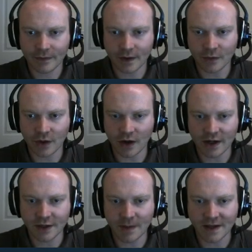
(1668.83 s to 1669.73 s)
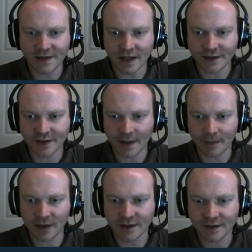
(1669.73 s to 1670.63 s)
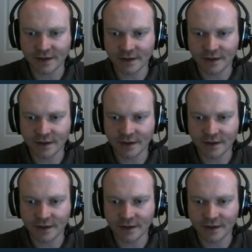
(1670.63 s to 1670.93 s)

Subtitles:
Have we got any spare sand saplings?